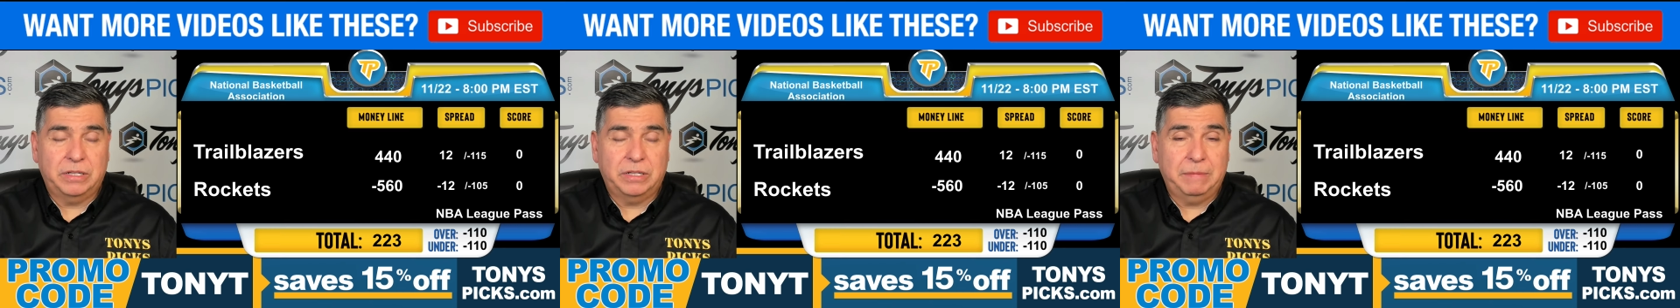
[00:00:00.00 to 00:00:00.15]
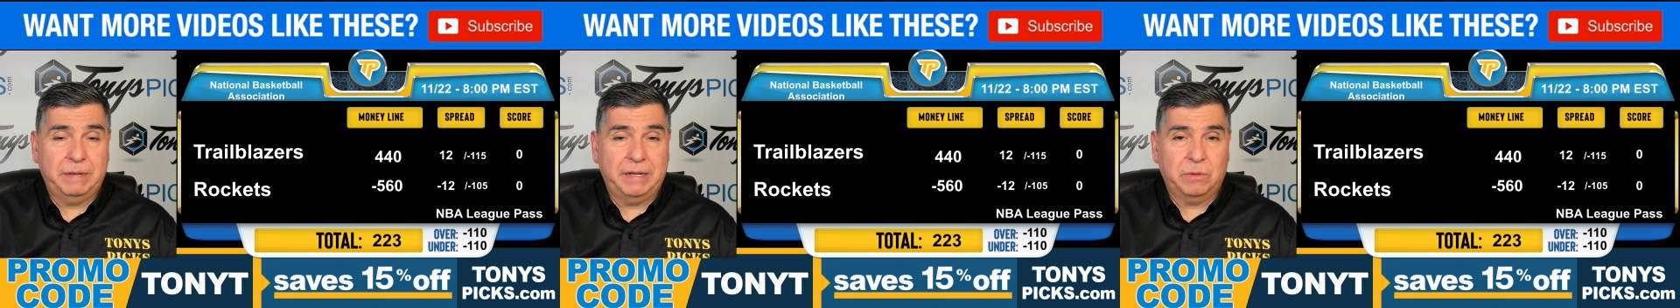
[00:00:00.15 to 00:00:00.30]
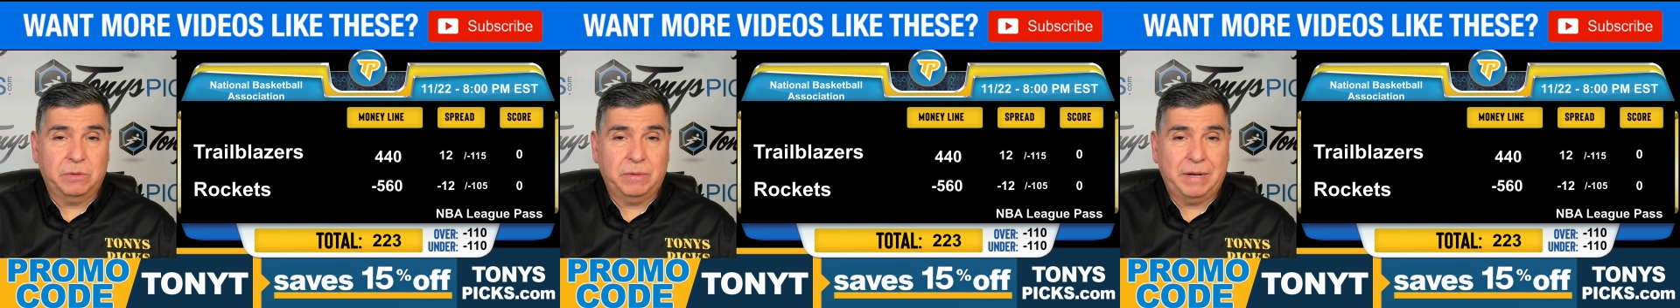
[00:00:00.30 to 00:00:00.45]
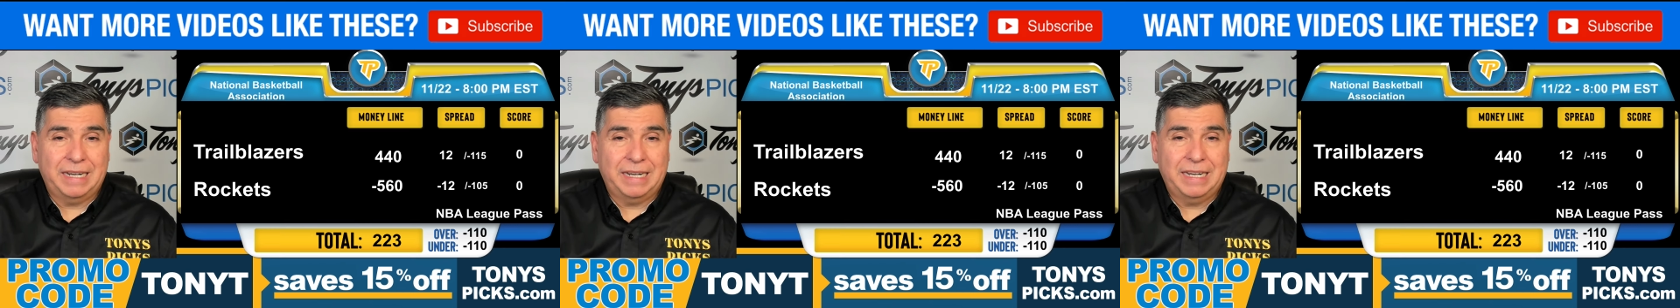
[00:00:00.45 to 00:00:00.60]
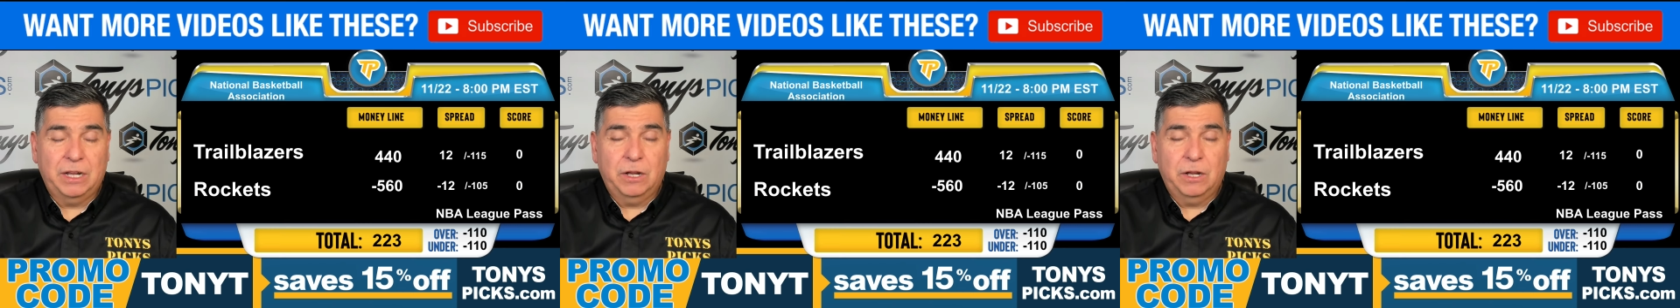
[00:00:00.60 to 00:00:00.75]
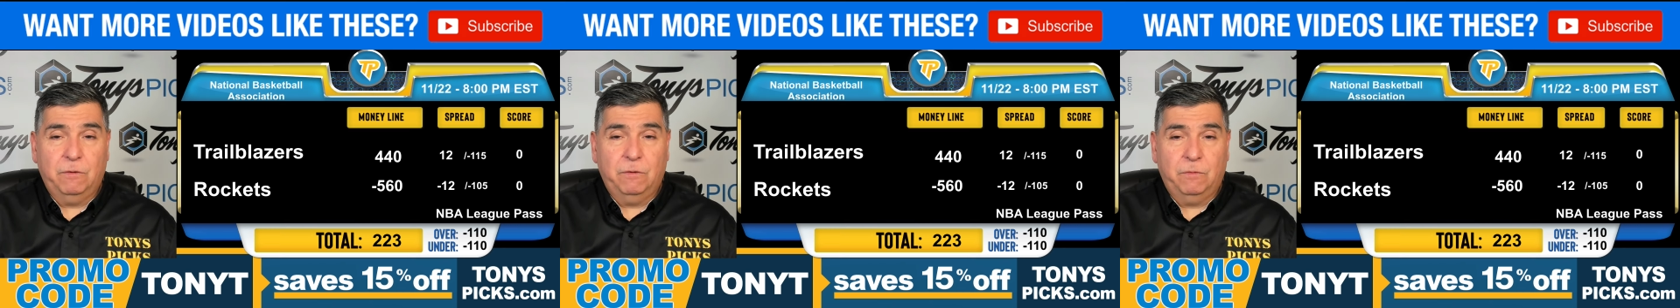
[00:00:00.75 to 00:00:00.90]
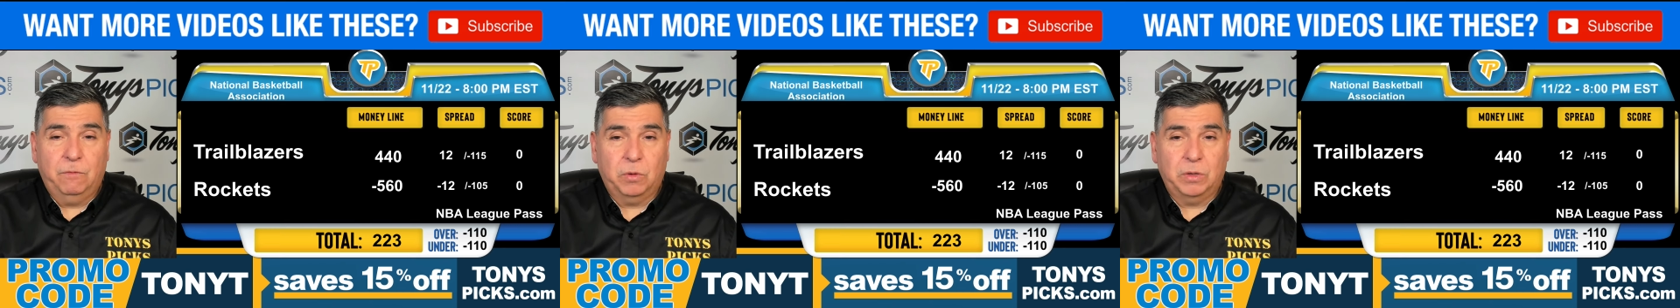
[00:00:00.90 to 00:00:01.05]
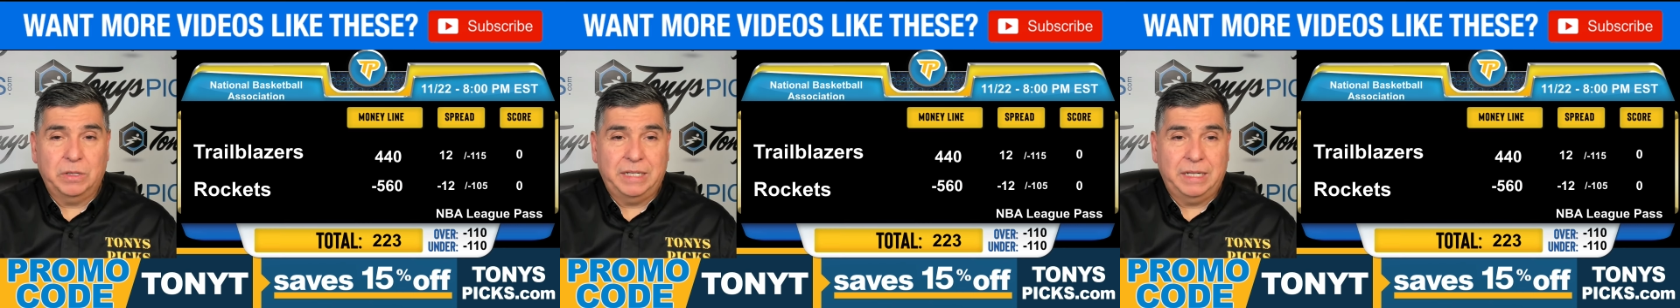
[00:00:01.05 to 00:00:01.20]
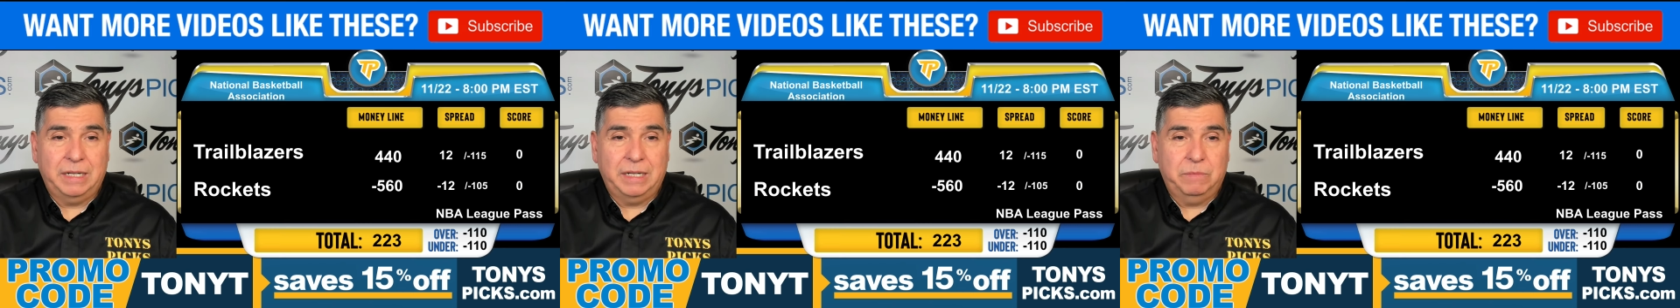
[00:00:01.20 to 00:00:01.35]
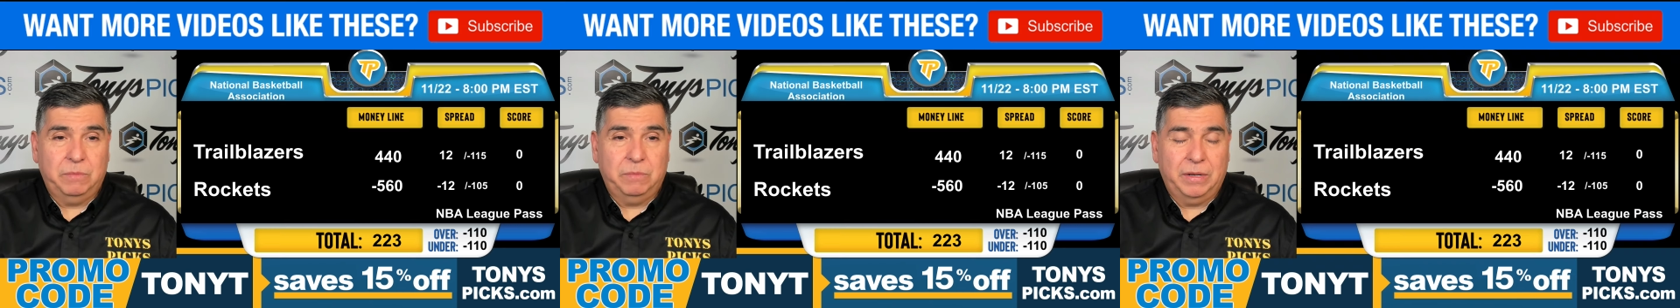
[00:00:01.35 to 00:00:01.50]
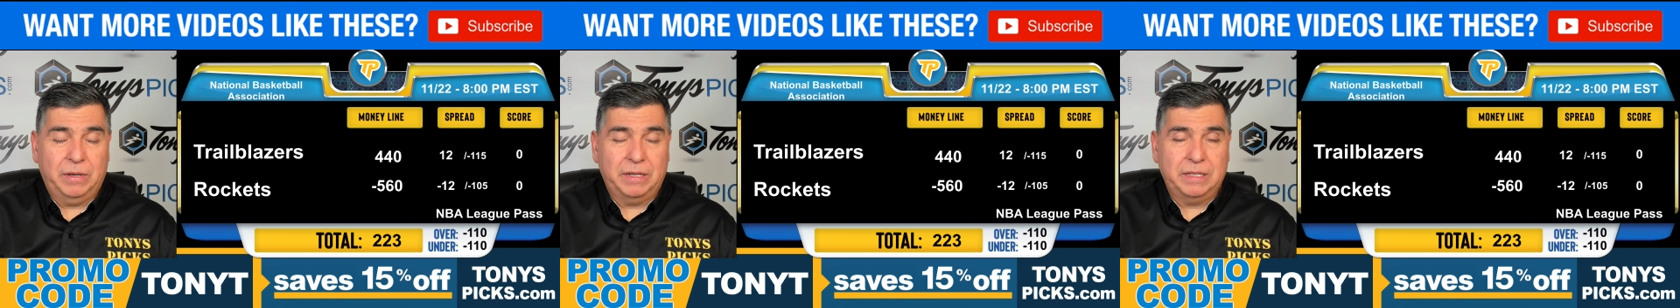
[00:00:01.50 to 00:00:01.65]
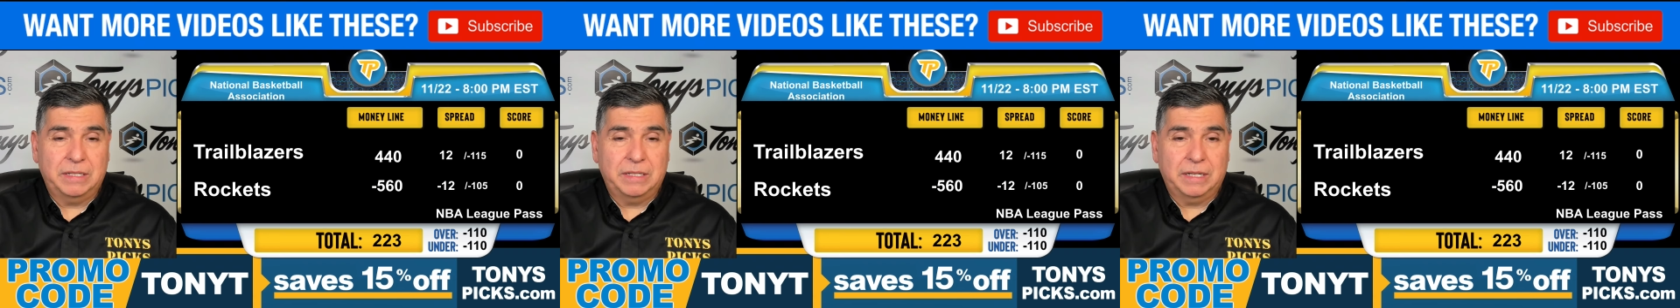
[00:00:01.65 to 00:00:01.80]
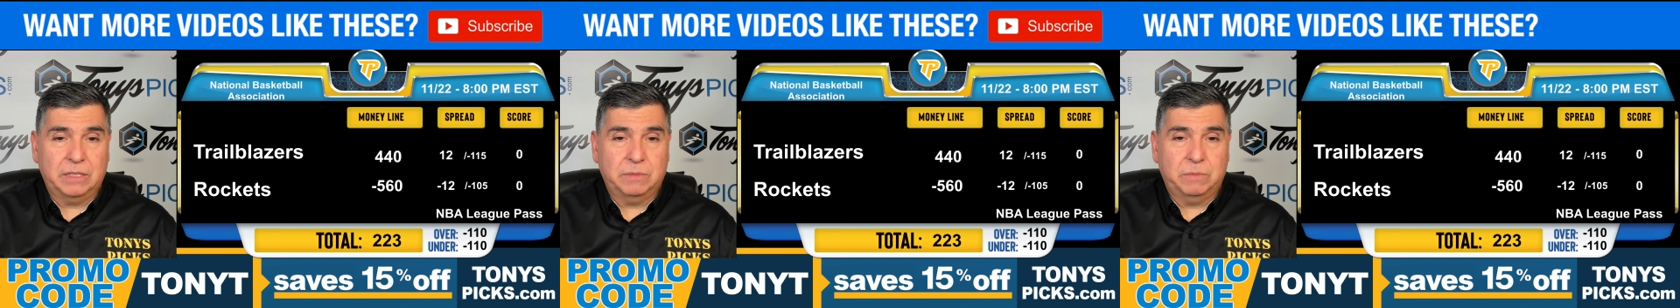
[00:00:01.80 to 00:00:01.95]
Jerami Grant
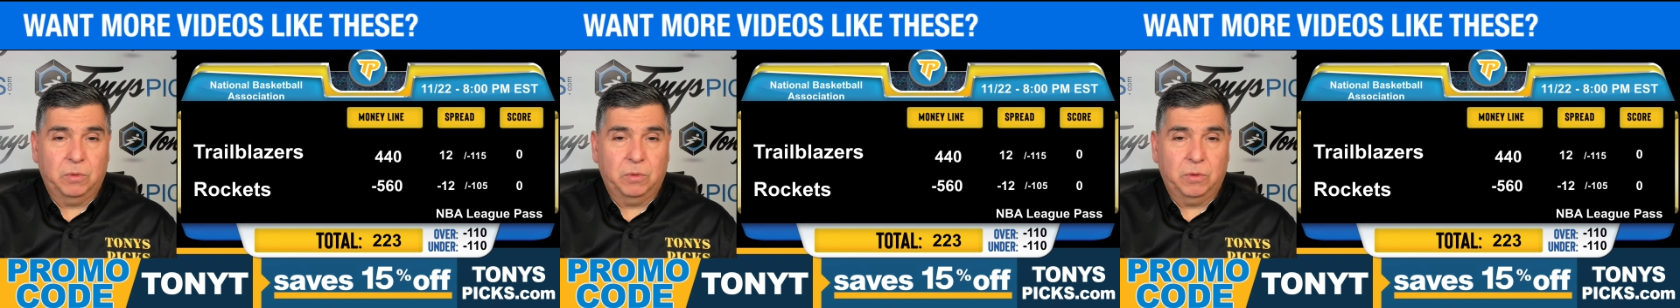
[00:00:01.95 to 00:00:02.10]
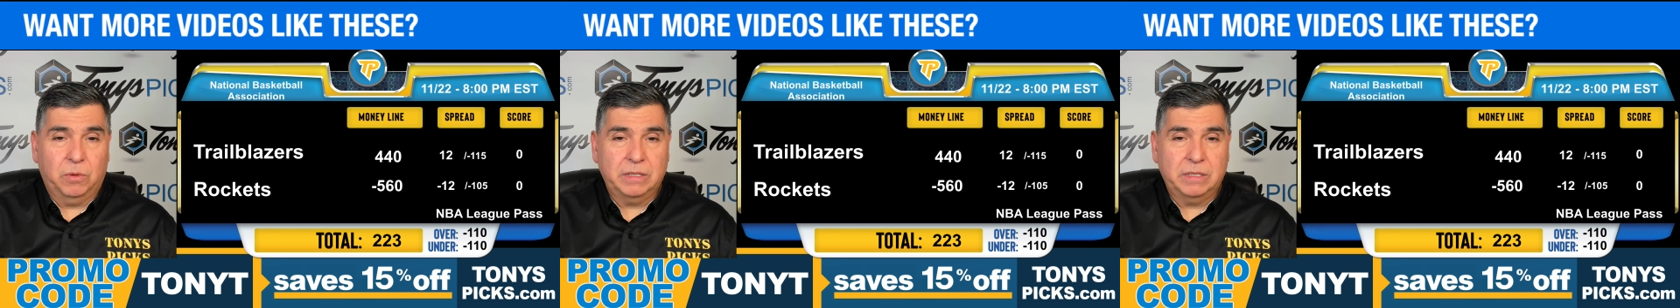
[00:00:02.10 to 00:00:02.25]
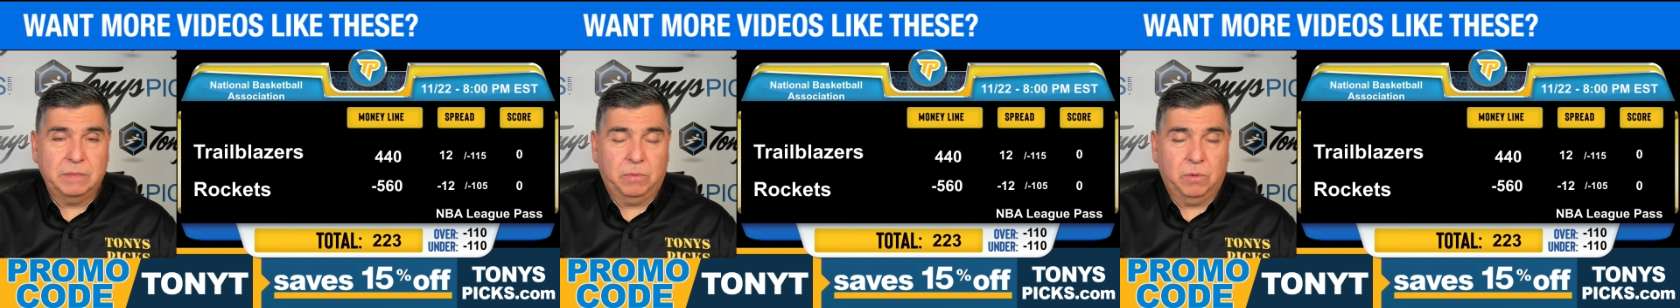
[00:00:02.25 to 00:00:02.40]
14.6 boards.